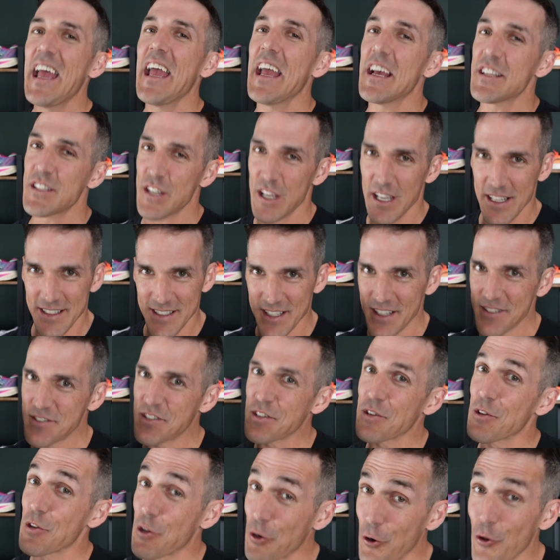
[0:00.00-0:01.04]
it's
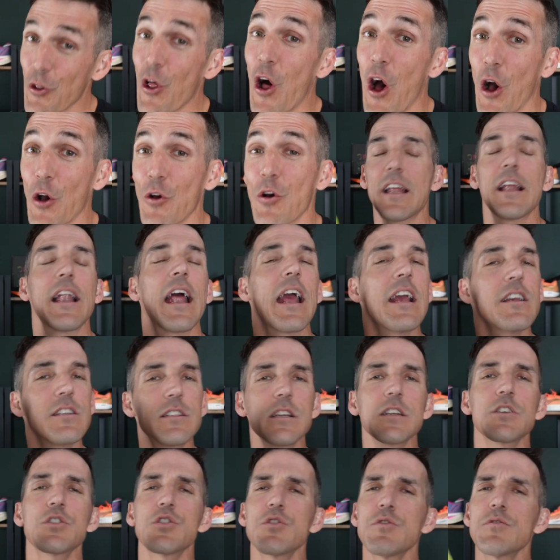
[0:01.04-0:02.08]
a little long. And
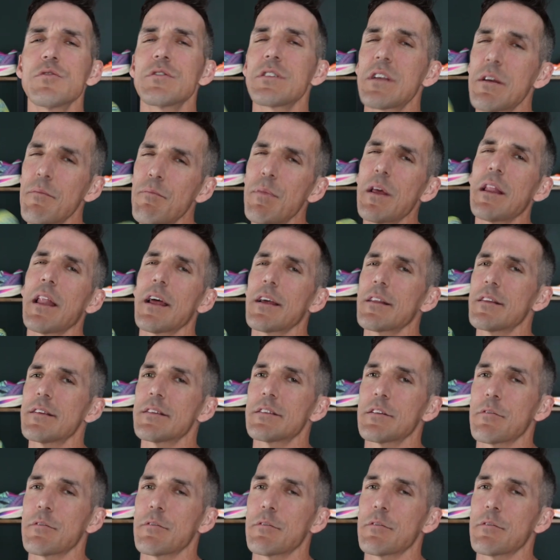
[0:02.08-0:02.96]
ASICS shoes can be like this